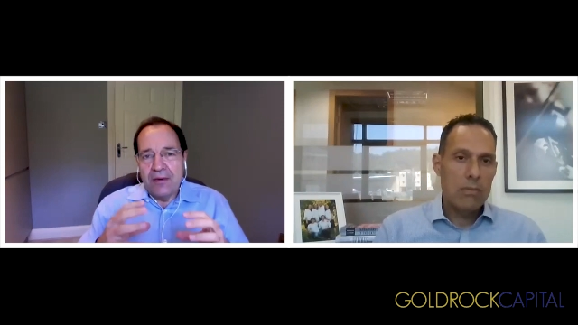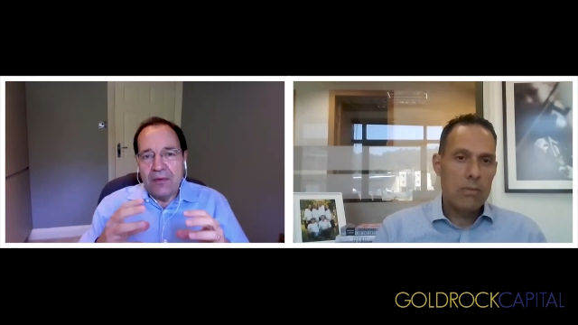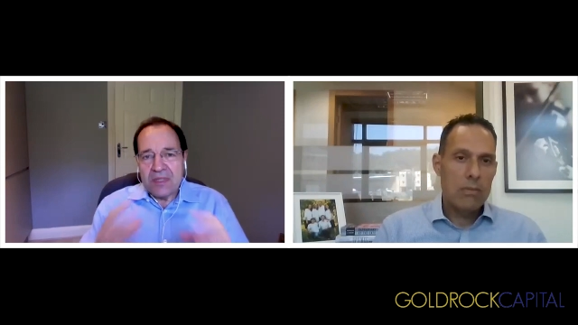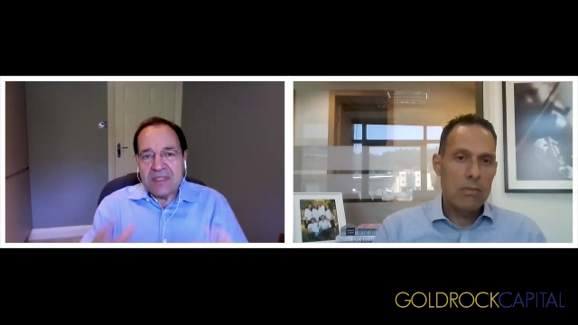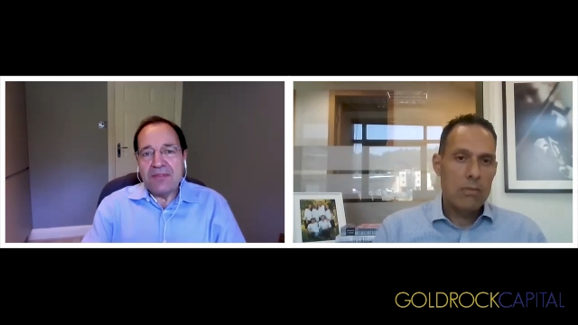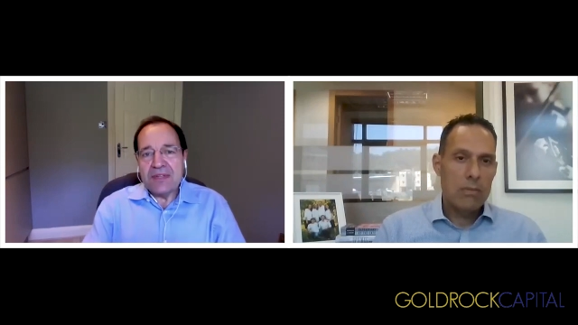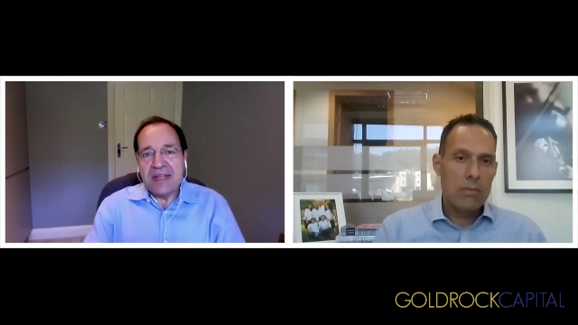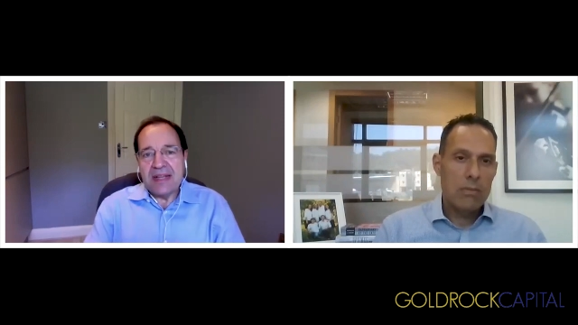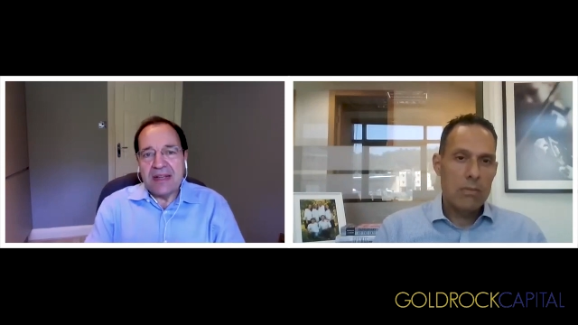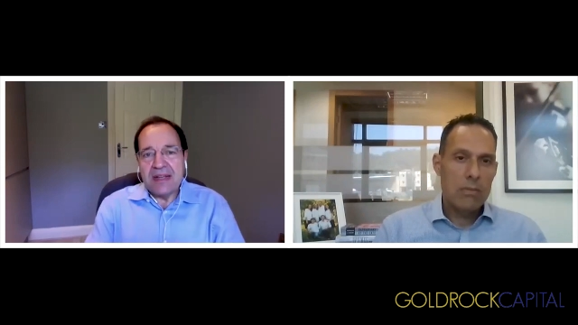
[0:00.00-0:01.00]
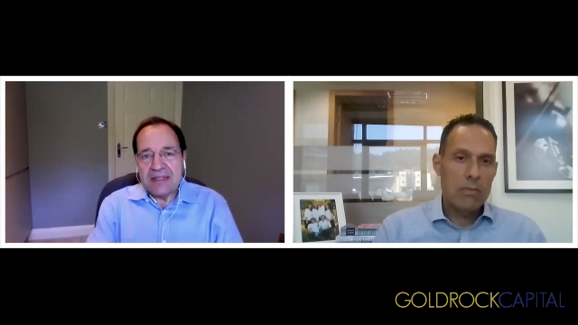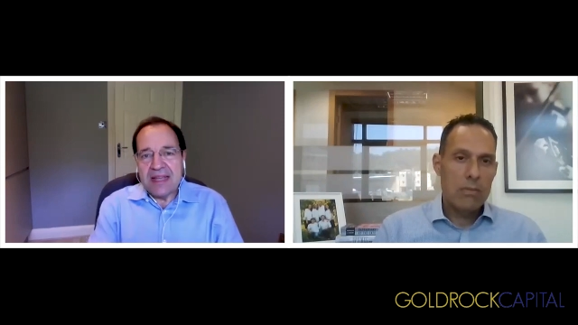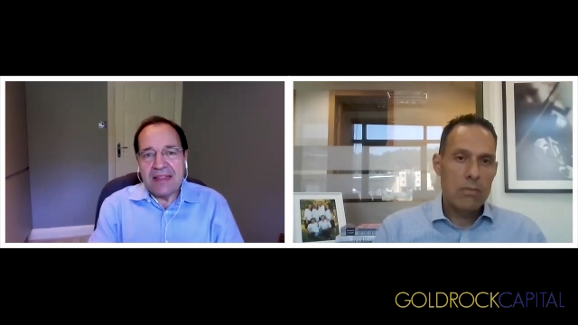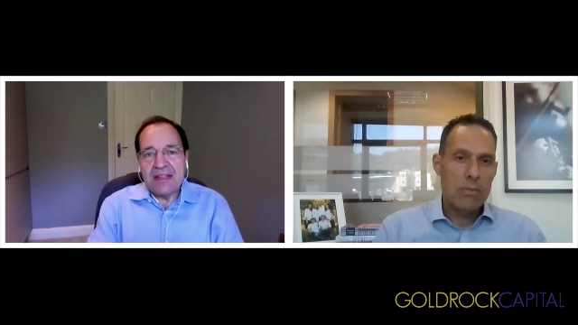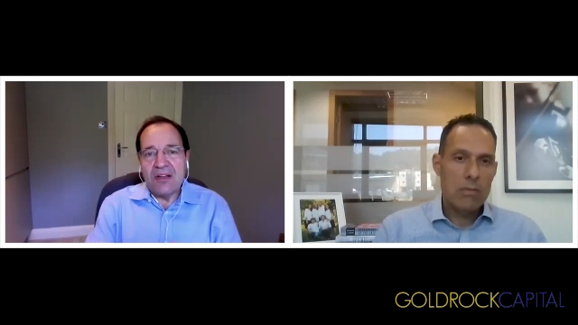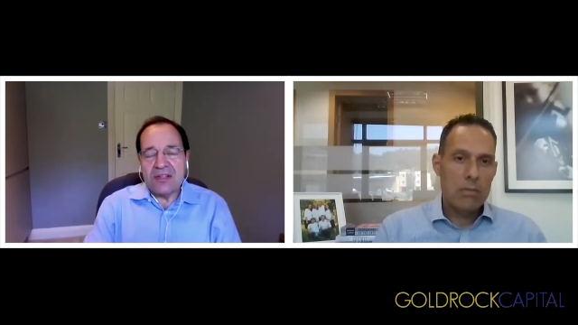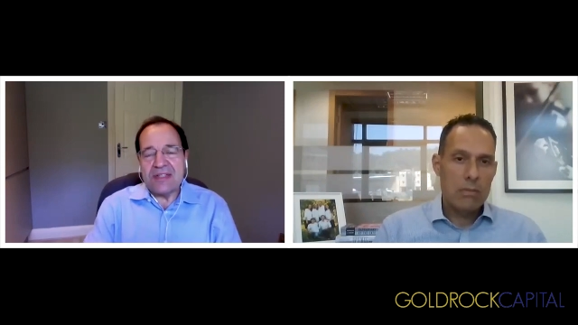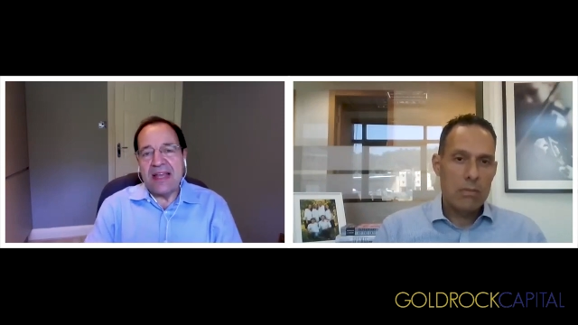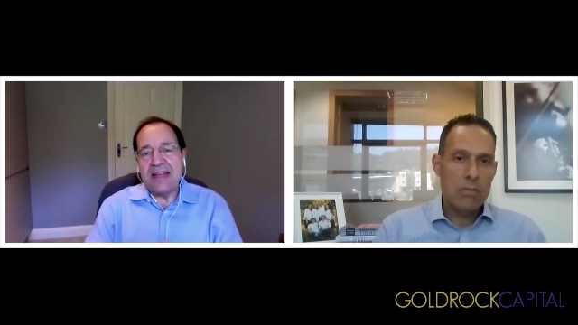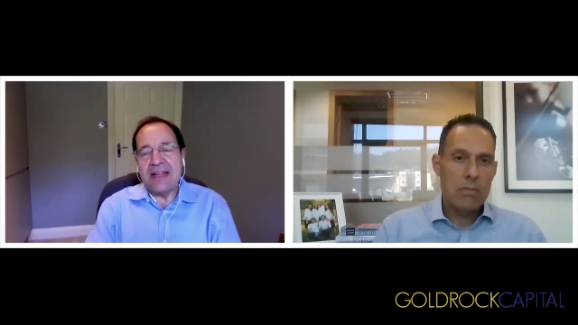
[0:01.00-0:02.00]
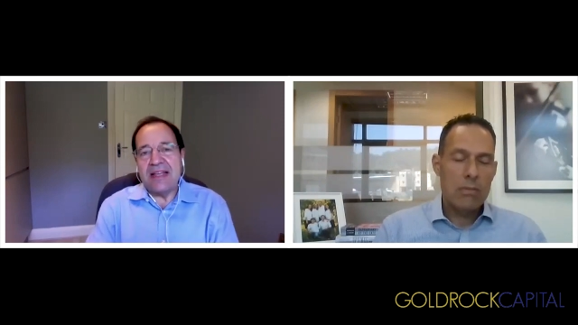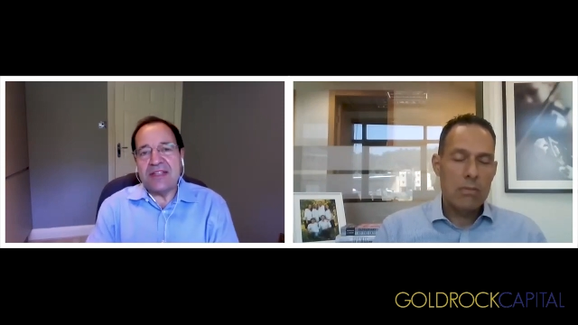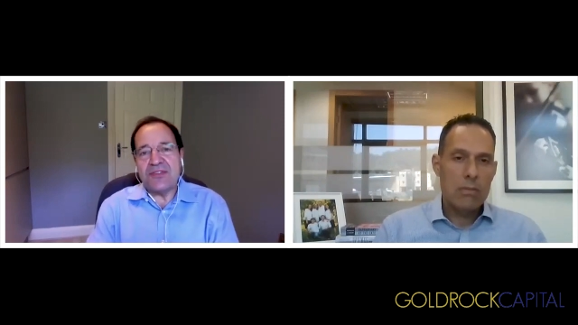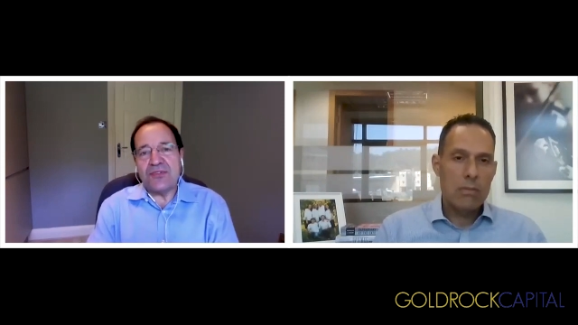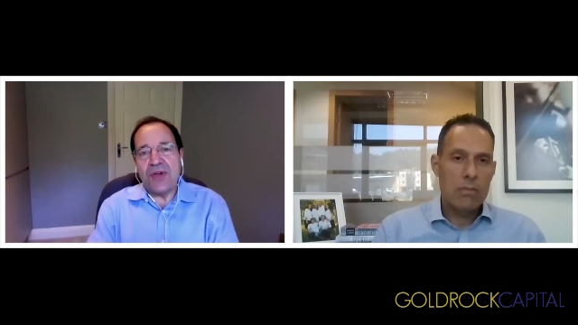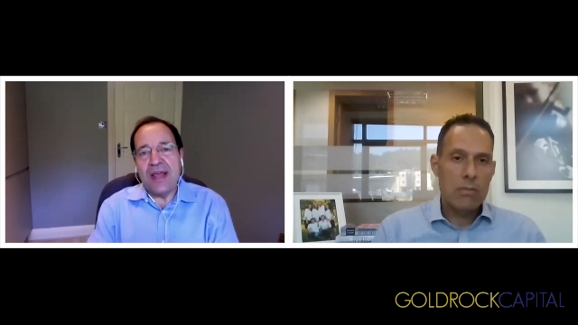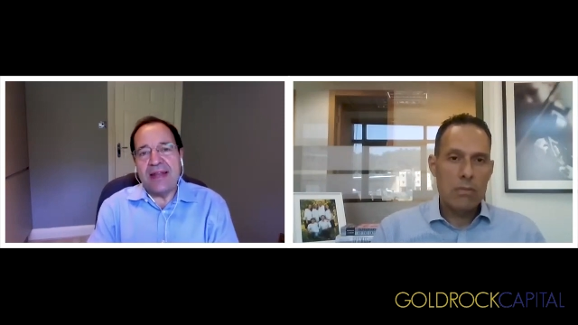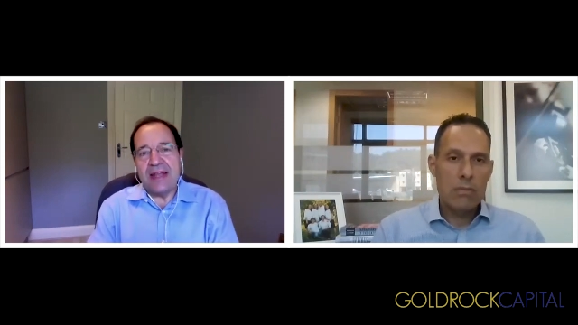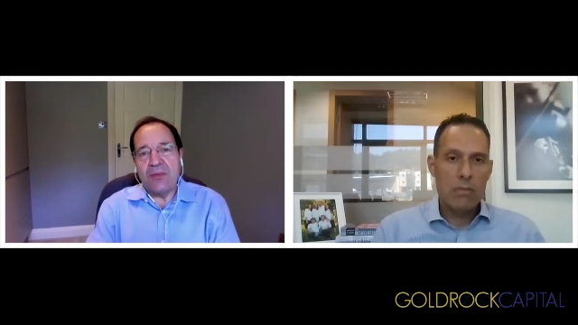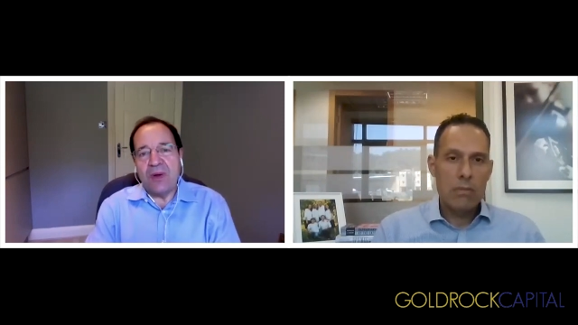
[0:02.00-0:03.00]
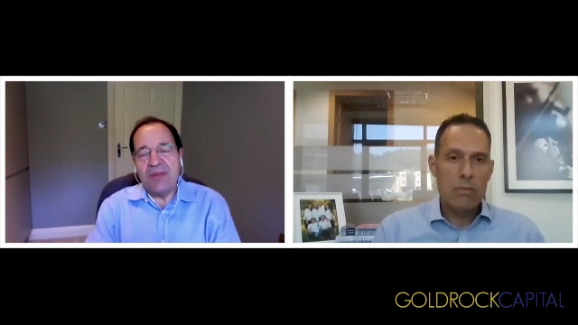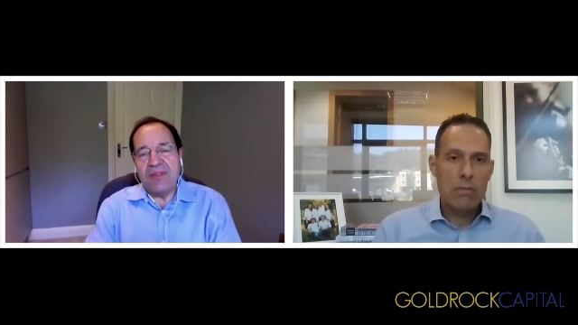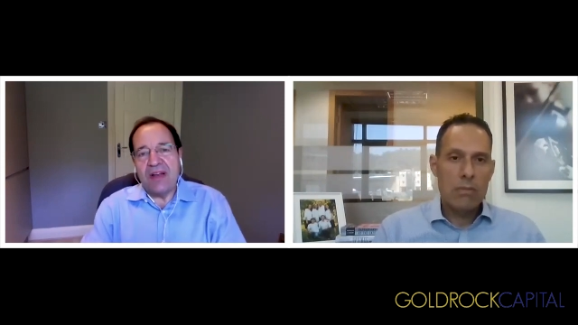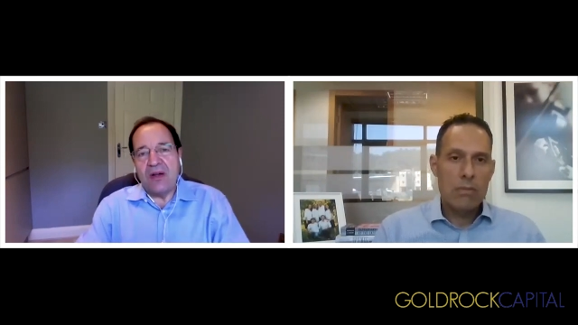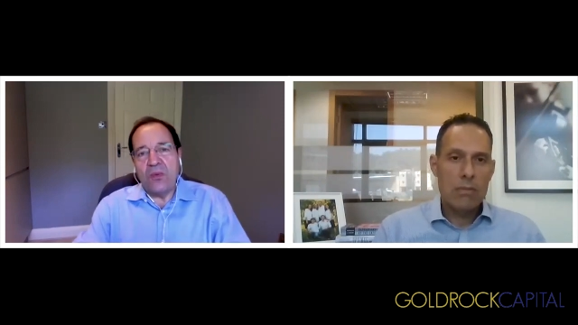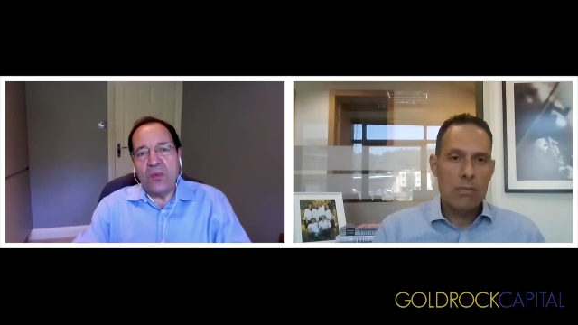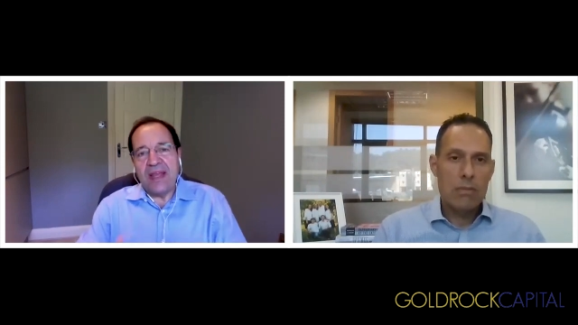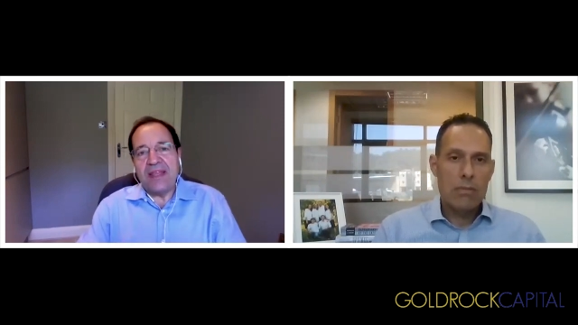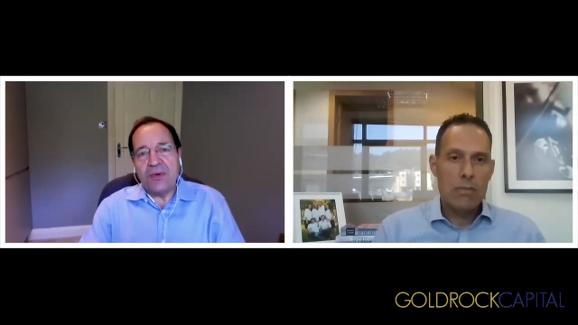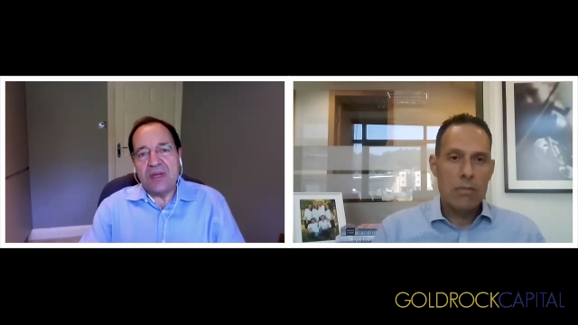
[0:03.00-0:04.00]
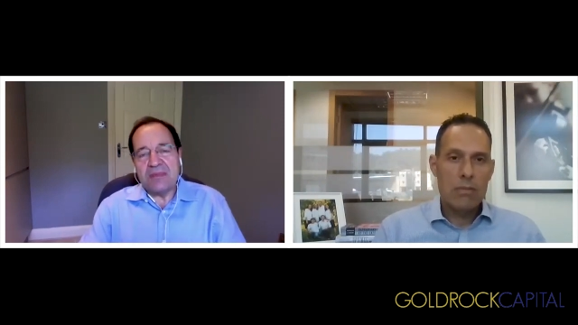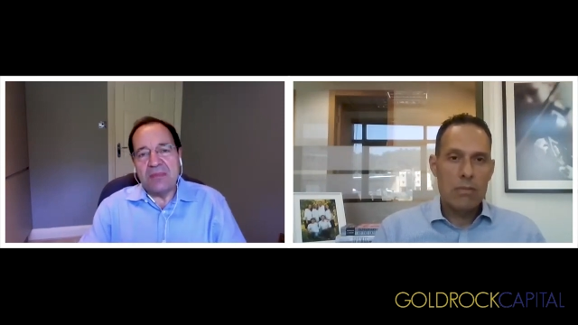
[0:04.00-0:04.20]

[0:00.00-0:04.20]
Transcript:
Speaker 1: What's interesting, take the last 10 days trading when we've had a weak US